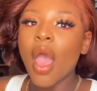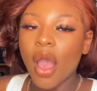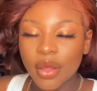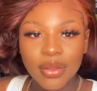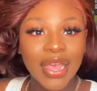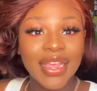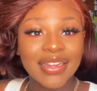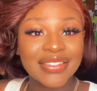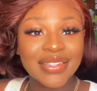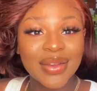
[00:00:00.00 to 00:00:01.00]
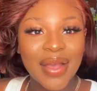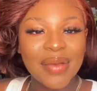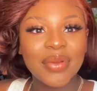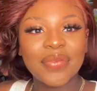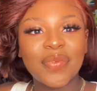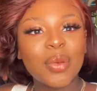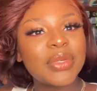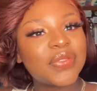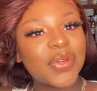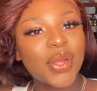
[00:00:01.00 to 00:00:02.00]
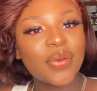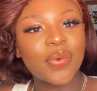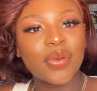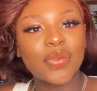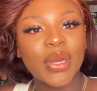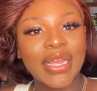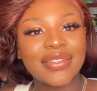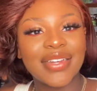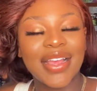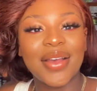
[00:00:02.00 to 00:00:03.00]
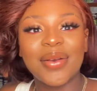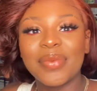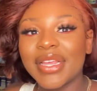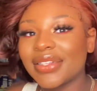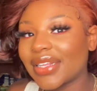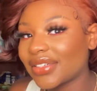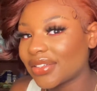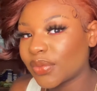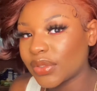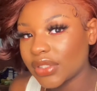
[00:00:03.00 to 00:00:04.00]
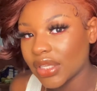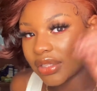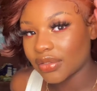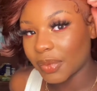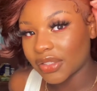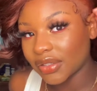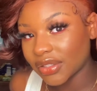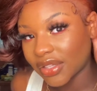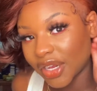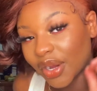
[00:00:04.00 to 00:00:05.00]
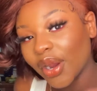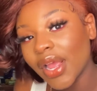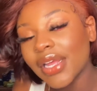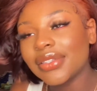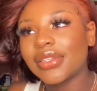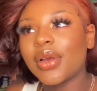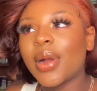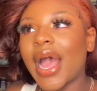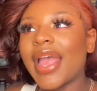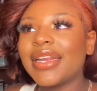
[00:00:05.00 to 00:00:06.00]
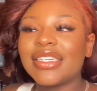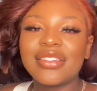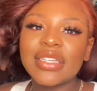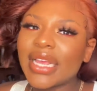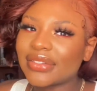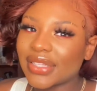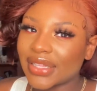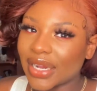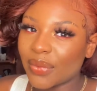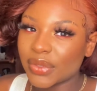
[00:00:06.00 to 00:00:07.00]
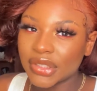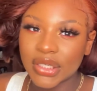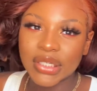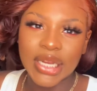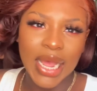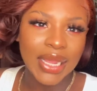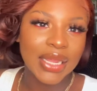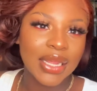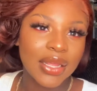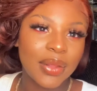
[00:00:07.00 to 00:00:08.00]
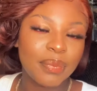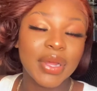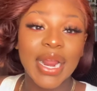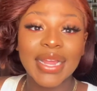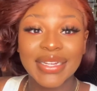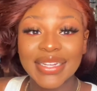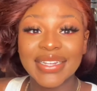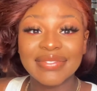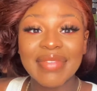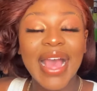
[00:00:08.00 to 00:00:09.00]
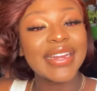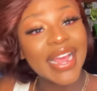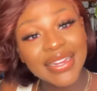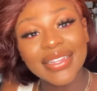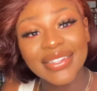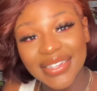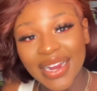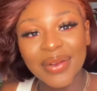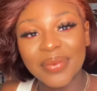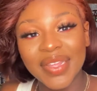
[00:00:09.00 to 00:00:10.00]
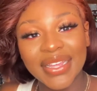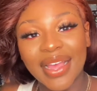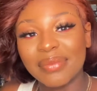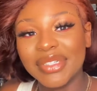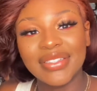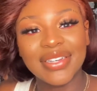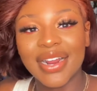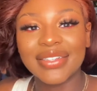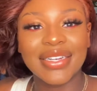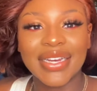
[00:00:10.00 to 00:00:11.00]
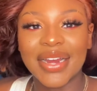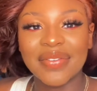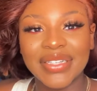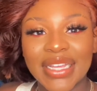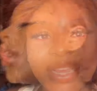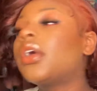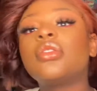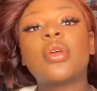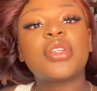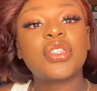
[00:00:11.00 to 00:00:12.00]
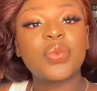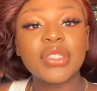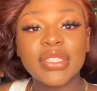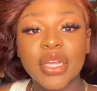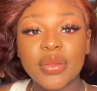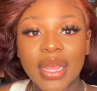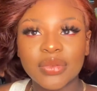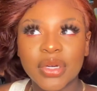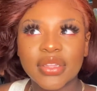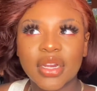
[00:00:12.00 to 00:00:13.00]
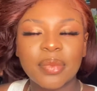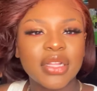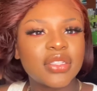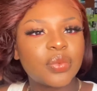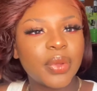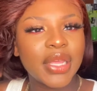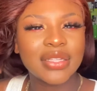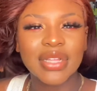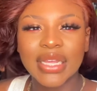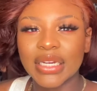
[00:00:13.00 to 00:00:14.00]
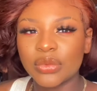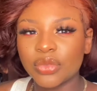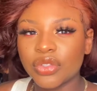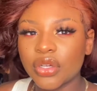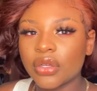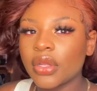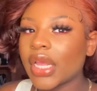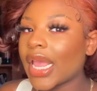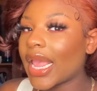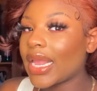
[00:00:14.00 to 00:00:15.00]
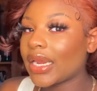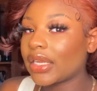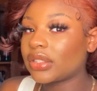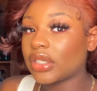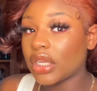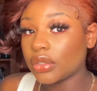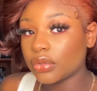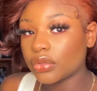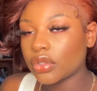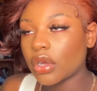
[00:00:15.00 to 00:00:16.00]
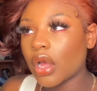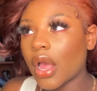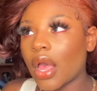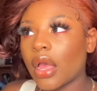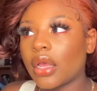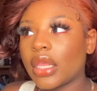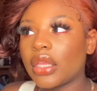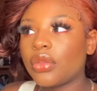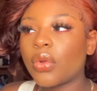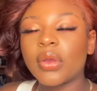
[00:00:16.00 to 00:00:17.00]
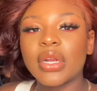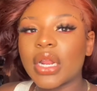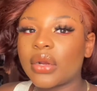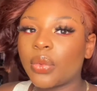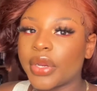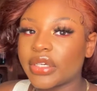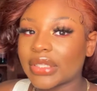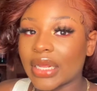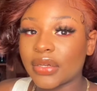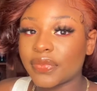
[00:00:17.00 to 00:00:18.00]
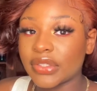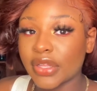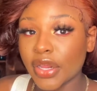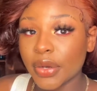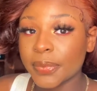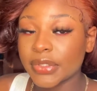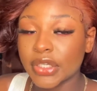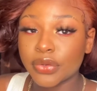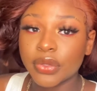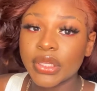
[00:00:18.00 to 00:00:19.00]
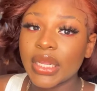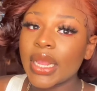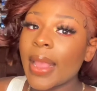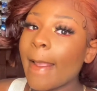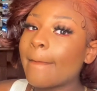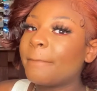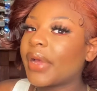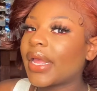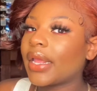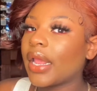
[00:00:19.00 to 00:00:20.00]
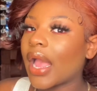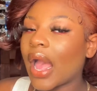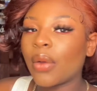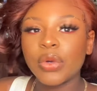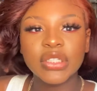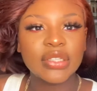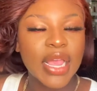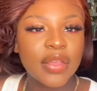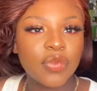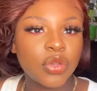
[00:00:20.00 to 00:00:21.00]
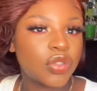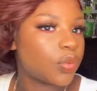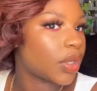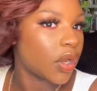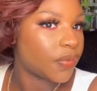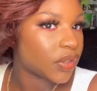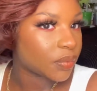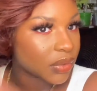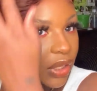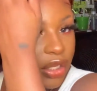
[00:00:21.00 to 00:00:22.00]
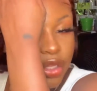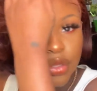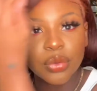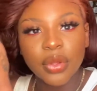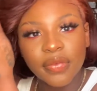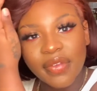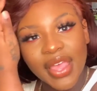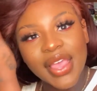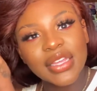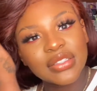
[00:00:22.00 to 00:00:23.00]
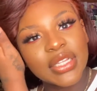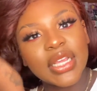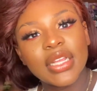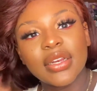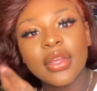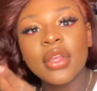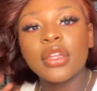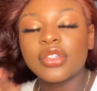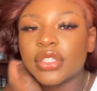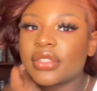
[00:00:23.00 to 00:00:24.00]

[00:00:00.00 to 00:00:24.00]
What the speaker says: Okay, so I've been filming this video for a few days now because I just wanted to get the space on this hair. So initially I said that I wasn't gonna dye it, but I did. I dyed the entire wig. I bleached the knots. I did everything. So I just wanted to tell you guys what I thought about this wig as like an end result. And as an end result, again, you won't get a lot of wears out of this hair particularly, but I would say if you just want to go for something like cute and fast and just